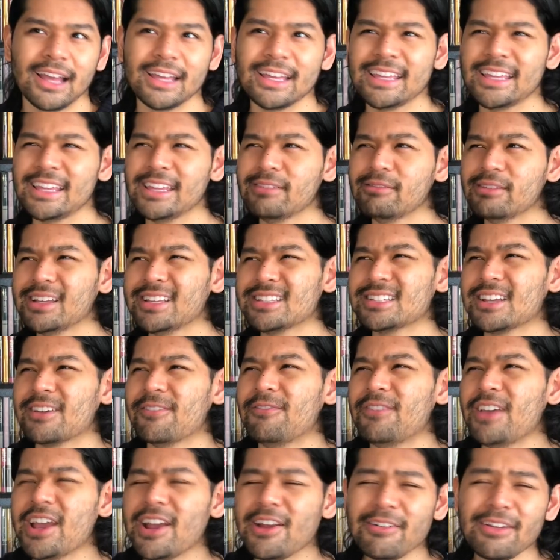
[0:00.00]
it is a
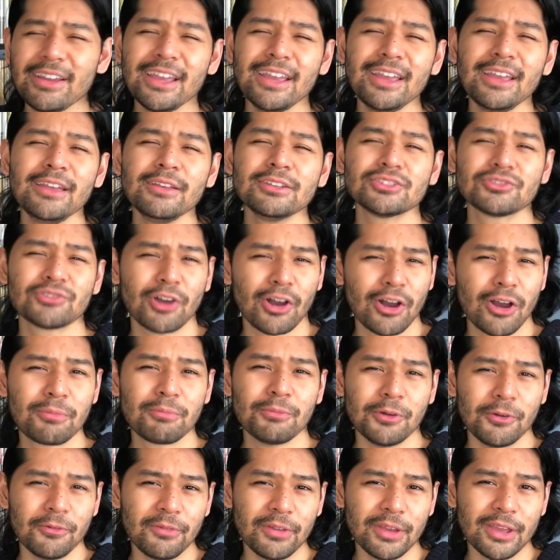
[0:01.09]
very strong
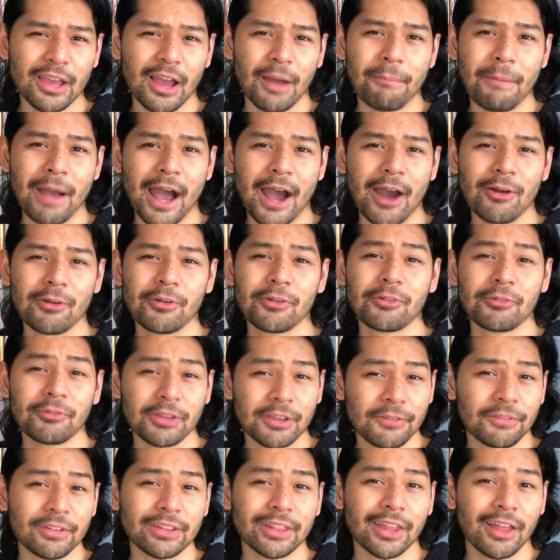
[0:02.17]
movie about
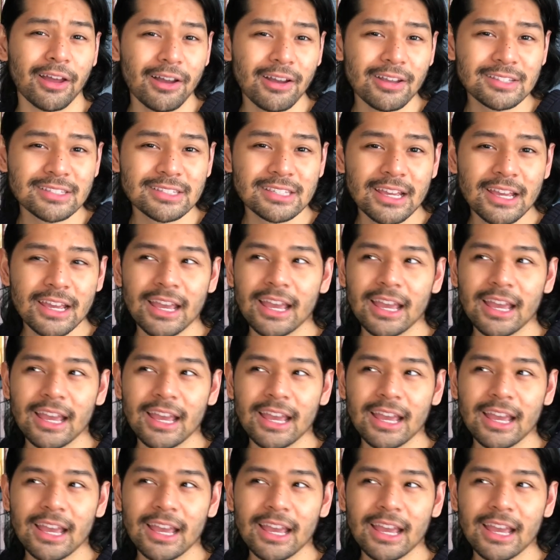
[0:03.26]
grief and loss,